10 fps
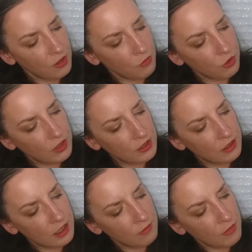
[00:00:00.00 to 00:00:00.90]
Most of
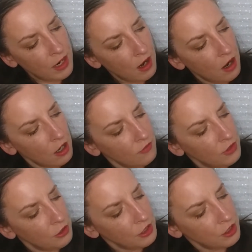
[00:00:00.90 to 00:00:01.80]
them are
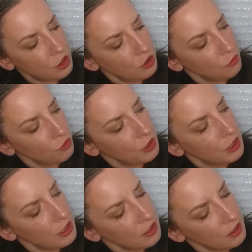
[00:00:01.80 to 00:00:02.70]
very
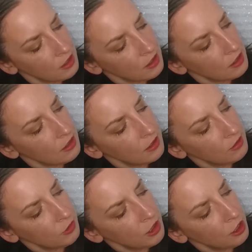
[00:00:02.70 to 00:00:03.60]
shimmery.
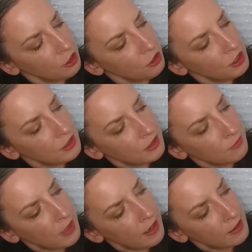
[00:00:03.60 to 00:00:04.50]
This one here is a
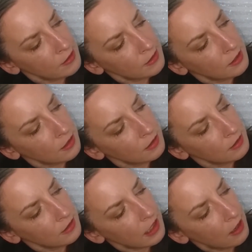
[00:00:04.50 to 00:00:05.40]
matte.
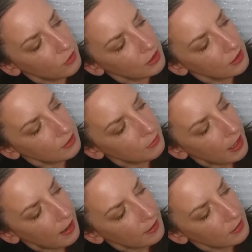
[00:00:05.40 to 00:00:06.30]
That one is a
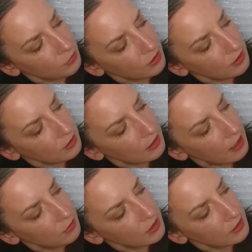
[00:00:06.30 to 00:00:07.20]
matte. I believe
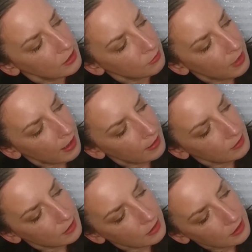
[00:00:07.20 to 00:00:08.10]
that one is a
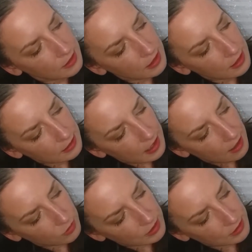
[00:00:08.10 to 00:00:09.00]
matte. And
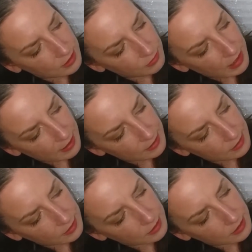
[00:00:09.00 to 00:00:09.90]
that one is a
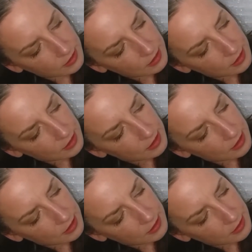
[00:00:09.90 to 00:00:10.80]
matte.
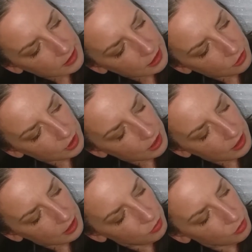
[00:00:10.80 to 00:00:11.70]
Secret
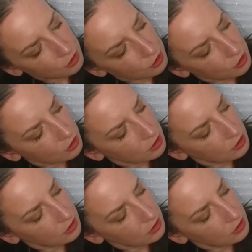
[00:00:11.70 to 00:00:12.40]
Keeper.